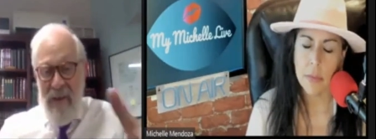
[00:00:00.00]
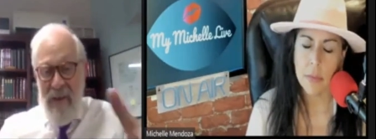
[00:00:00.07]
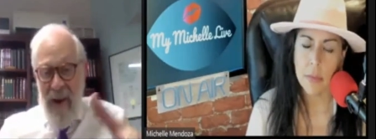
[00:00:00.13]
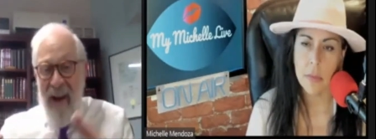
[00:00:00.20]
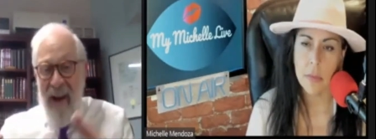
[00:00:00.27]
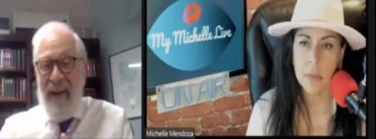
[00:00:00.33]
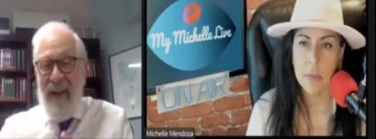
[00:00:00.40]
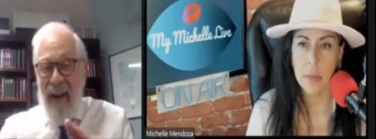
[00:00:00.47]

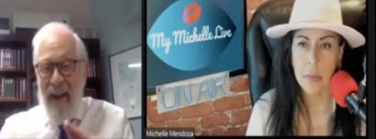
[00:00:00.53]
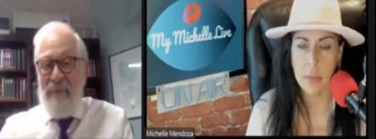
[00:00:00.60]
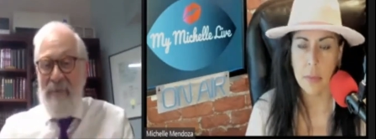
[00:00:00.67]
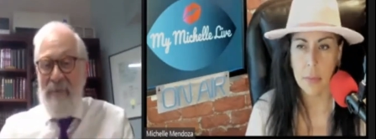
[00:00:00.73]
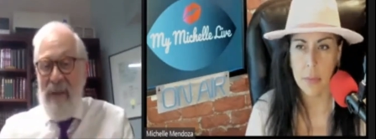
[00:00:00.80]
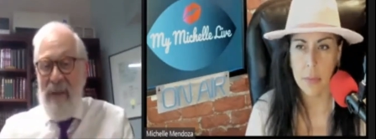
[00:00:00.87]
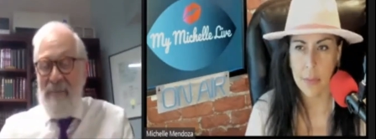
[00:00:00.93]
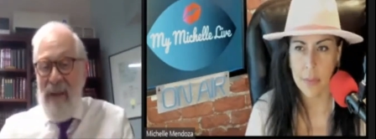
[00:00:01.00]
Speaker 1: tried
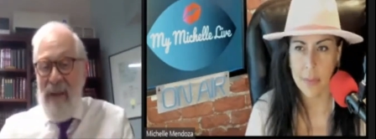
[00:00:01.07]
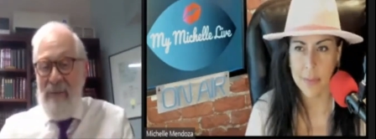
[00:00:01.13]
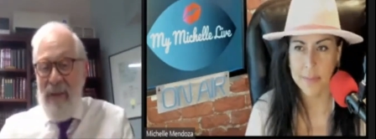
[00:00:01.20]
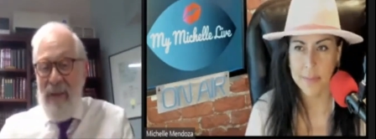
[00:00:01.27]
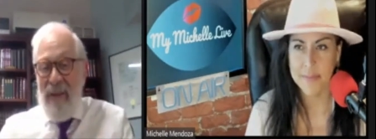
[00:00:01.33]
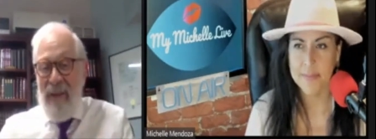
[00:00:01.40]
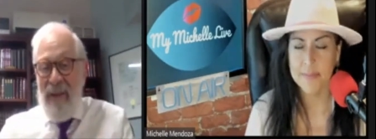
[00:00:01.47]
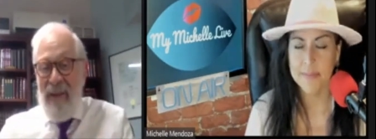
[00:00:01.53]
helping
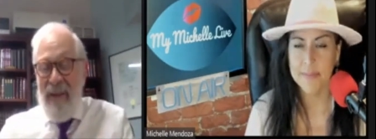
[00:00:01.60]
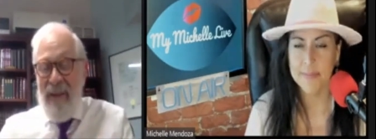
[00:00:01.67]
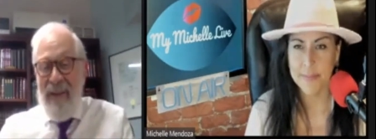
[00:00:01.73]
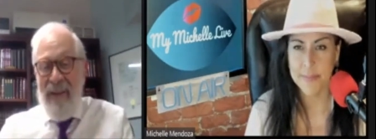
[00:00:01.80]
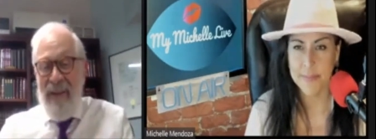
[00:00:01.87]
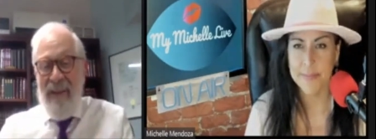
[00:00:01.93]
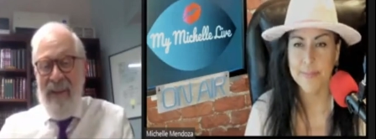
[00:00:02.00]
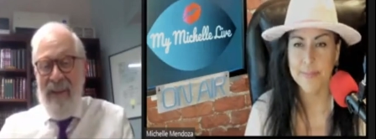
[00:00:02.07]
people
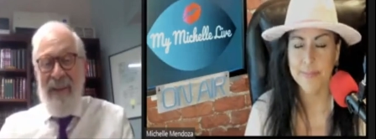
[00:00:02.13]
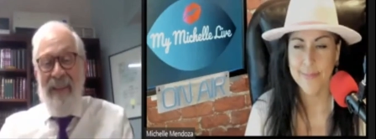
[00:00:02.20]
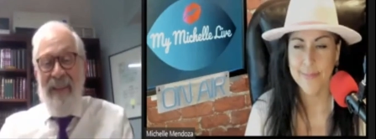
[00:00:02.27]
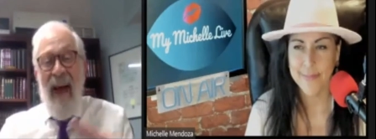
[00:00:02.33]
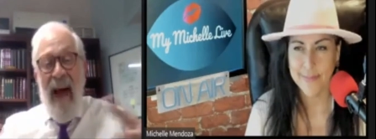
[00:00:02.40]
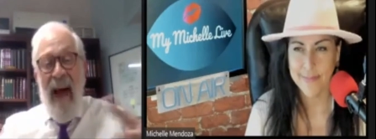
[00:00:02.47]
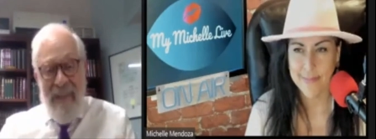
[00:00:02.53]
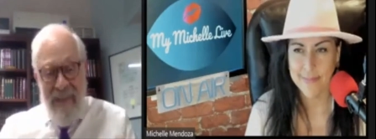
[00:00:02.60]

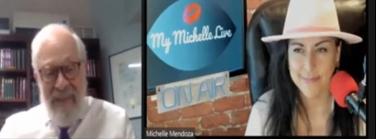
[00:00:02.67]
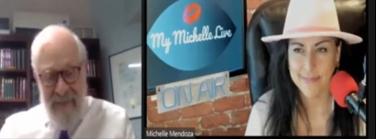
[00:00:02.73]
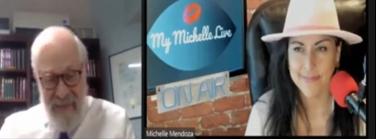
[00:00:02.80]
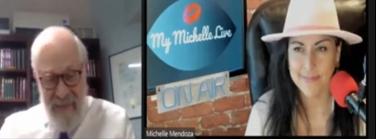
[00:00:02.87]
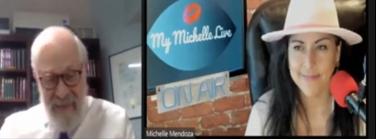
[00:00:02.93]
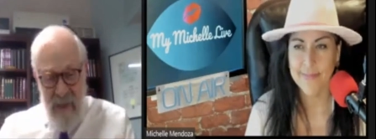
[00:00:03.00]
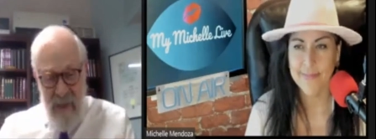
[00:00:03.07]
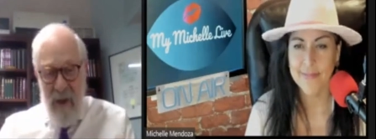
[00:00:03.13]
not
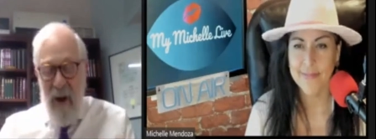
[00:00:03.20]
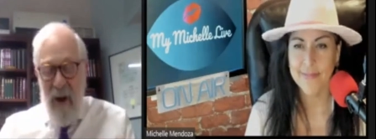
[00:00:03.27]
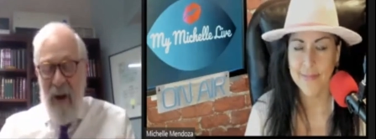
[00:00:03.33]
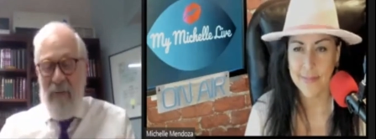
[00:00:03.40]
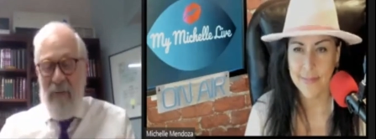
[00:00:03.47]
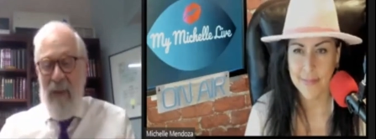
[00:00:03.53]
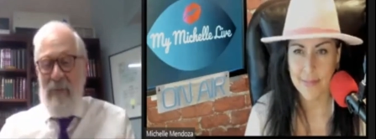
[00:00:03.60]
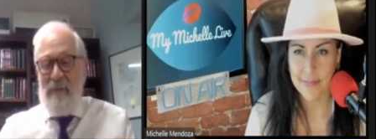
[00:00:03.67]

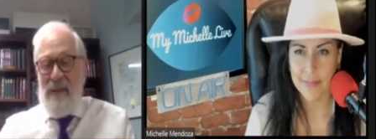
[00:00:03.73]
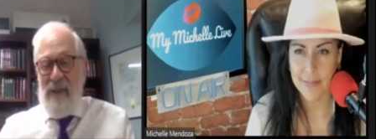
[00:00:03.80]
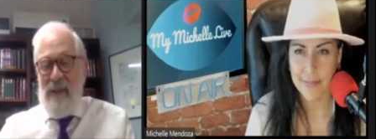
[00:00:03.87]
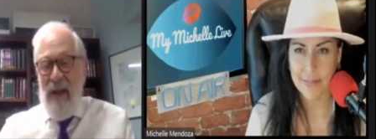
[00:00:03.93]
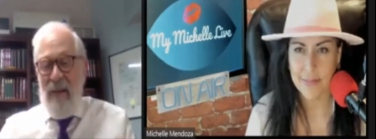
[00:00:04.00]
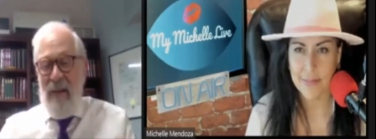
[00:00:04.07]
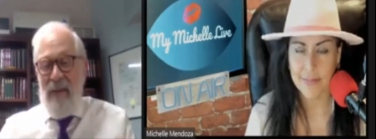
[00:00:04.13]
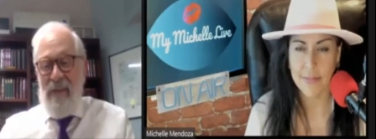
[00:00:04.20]
starve
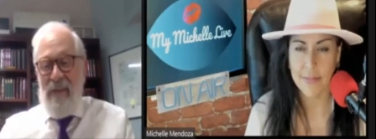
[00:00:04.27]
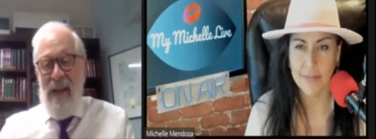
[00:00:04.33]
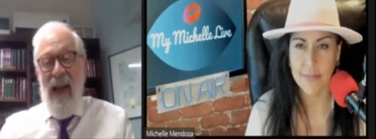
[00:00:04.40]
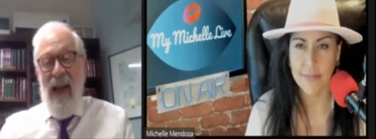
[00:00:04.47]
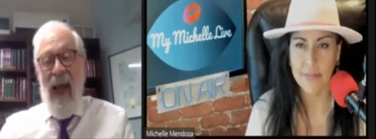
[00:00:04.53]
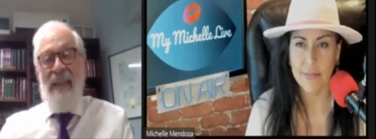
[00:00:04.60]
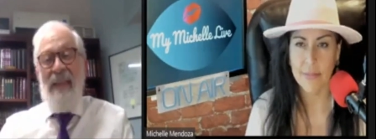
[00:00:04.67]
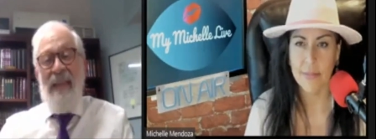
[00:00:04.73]
themselves
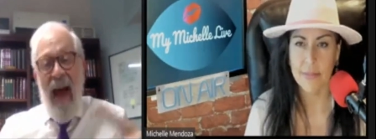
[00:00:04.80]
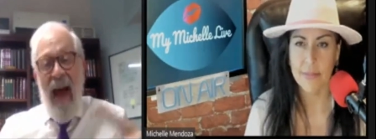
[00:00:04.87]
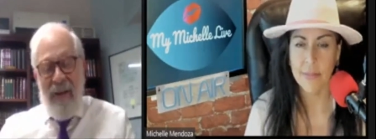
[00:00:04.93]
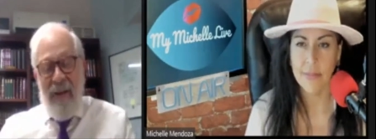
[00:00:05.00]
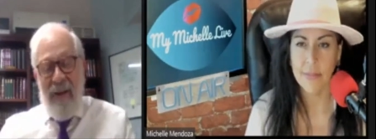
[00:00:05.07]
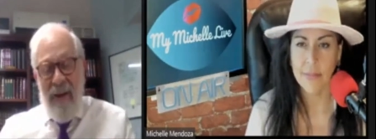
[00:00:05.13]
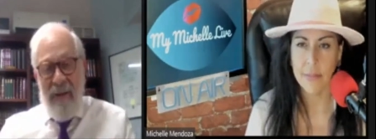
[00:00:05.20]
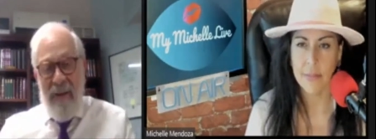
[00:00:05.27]
and
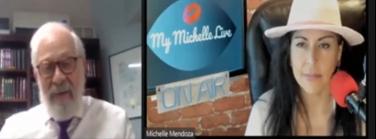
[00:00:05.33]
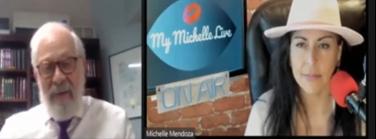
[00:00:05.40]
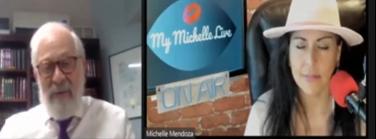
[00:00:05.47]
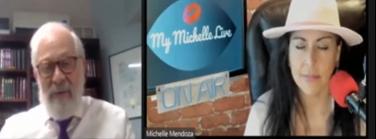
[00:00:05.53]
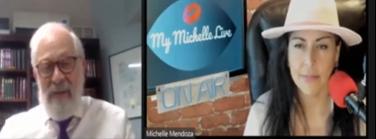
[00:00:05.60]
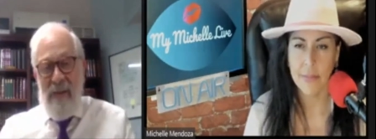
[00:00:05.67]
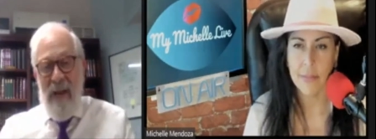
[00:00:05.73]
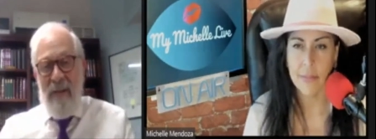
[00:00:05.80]
not cut
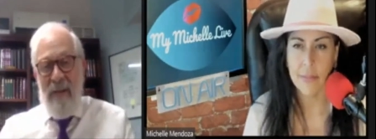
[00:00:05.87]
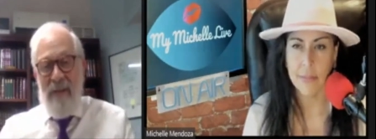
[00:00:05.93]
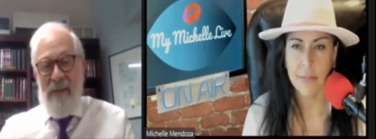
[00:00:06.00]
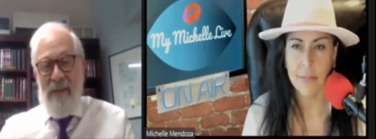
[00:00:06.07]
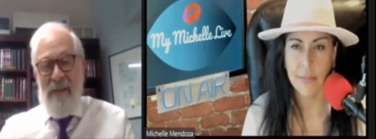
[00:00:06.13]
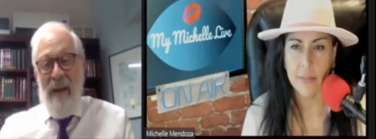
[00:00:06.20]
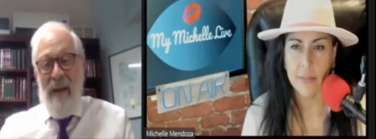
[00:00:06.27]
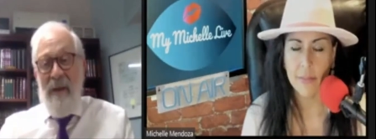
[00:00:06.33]

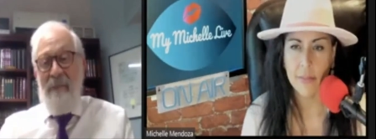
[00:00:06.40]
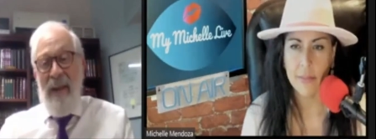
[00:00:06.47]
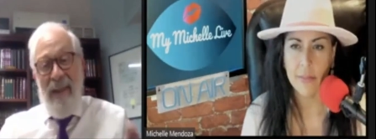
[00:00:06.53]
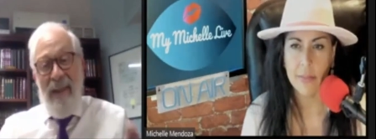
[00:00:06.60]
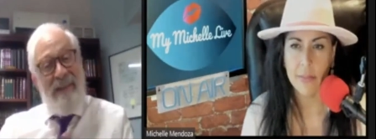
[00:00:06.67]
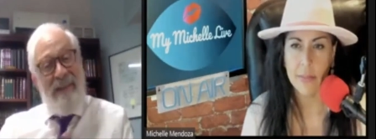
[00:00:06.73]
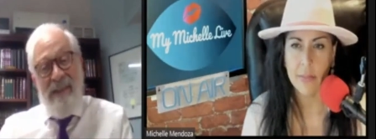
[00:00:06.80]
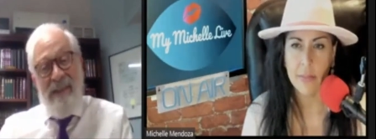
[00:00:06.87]
themselves.
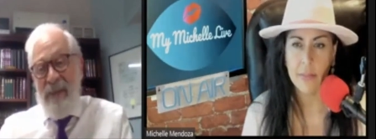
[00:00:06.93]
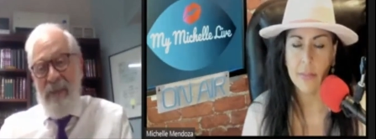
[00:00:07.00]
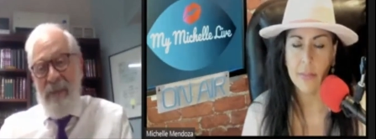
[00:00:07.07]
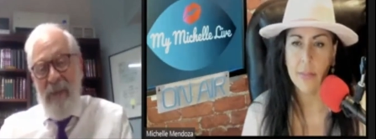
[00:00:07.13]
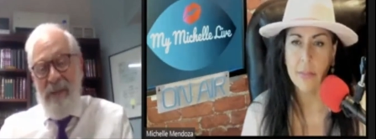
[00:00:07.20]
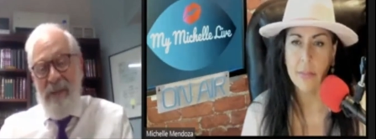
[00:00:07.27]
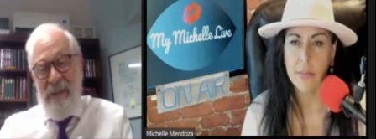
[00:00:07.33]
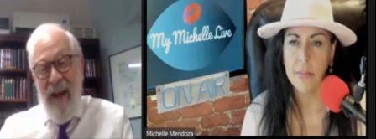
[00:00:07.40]
But this is the
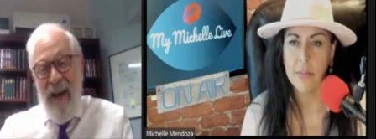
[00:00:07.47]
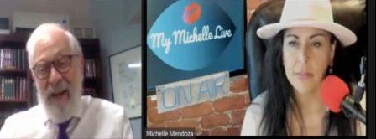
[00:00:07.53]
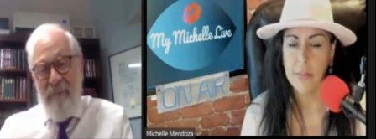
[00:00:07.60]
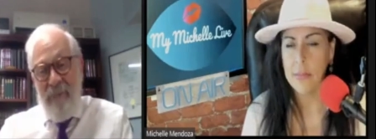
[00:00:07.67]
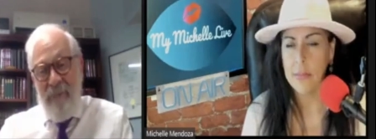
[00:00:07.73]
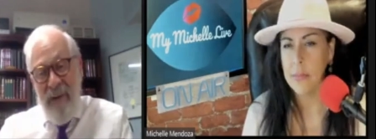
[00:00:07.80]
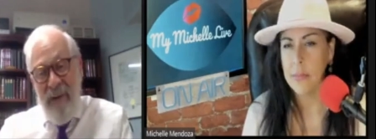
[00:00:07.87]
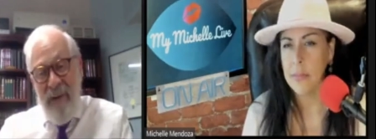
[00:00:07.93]
first
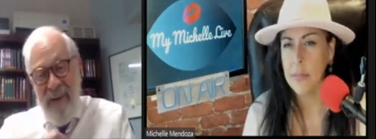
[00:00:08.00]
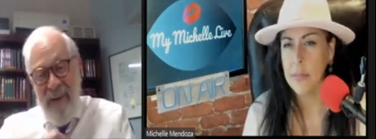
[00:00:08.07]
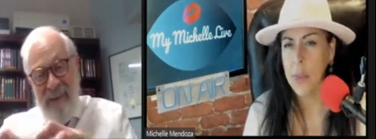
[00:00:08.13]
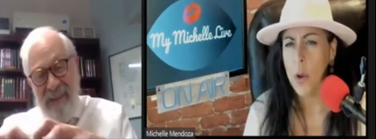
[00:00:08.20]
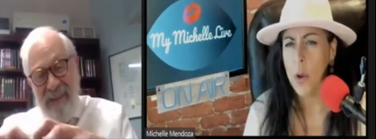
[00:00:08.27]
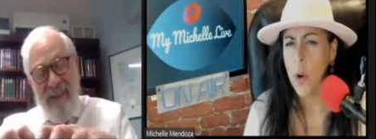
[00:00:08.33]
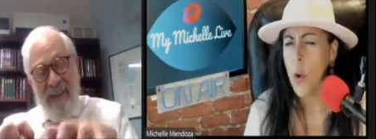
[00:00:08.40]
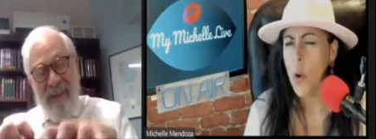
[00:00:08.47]
time where
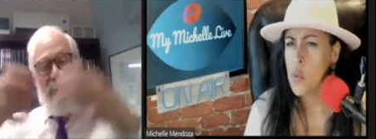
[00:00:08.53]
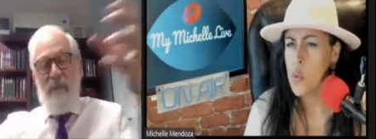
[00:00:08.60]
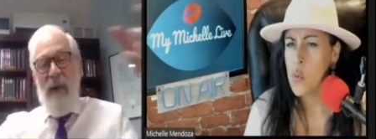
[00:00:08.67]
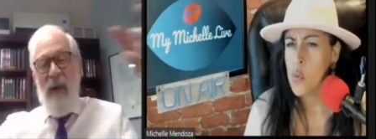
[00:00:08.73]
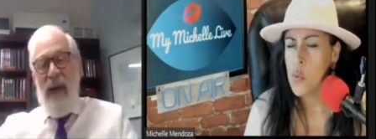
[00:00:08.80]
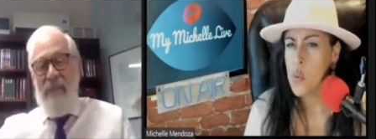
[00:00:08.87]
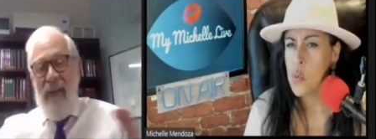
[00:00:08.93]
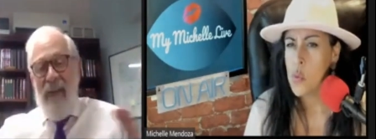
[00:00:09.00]
this this
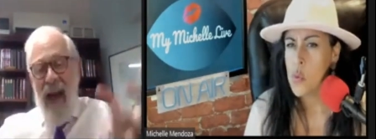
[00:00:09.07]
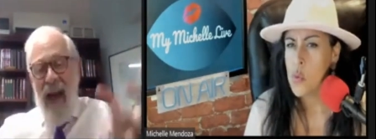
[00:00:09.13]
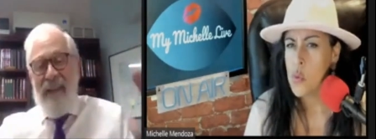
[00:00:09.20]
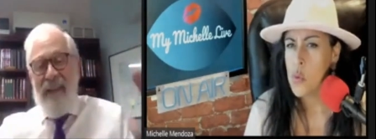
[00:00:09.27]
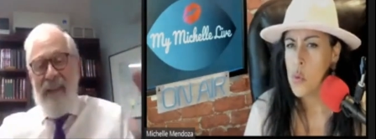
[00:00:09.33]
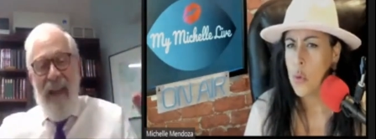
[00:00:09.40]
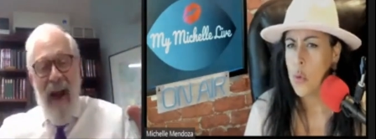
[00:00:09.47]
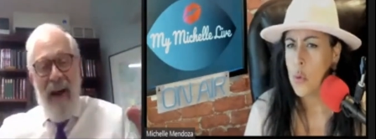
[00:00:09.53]

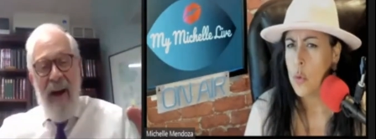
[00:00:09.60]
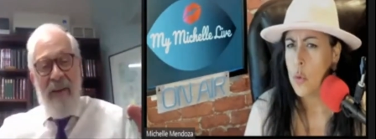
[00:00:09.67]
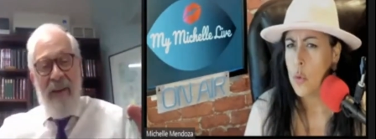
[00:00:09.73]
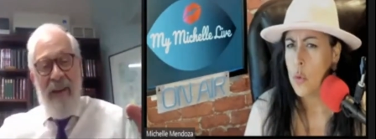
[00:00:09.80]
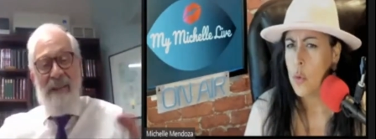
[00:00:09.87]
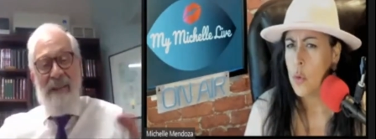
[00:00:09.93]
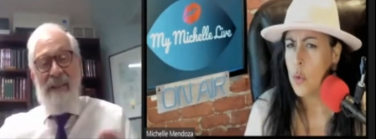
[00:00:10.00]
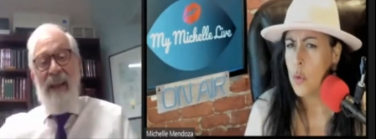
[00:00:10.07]
acting
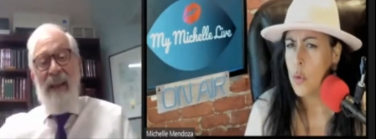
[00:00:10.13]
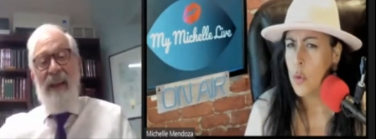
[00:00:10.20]
out is